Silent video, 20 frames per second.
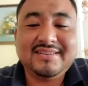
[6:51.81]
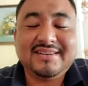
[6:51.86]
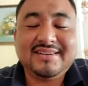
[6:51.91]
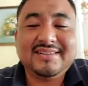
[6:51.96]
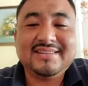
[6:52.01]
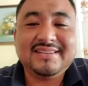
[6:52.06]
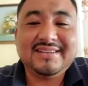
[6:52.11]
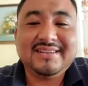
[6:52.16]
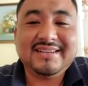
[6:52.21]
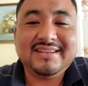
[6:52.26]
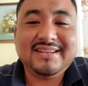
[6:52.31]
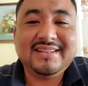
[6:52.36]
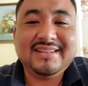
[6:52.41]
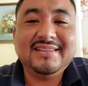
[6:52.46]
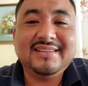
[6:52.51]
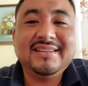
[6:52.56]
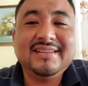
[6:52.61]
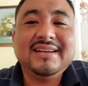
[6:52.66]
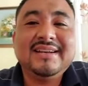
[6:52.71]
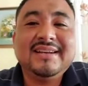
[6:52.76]
And
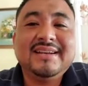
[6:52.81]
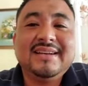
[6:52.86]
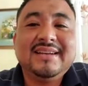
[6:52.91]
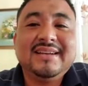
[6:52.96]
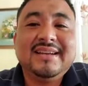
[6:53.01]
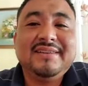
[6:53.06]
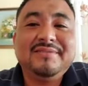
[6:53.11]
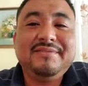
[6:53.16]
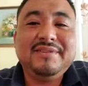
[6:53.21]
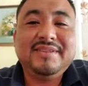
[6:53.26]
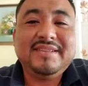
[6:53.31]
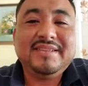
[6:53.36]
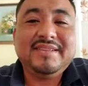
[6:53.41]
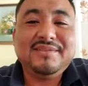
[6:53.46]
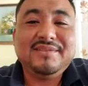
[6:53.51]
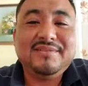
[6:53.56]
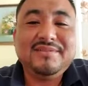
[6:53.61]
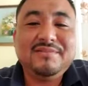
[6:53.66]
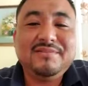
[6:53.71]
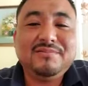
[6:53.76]
again,
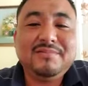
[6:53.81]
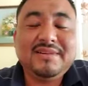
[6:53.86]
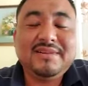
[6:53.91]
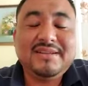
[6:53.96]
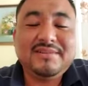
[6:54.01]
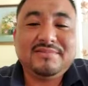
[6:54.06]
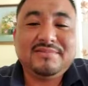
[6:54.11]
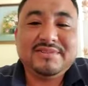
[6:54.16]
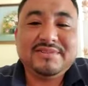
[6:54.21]
everything we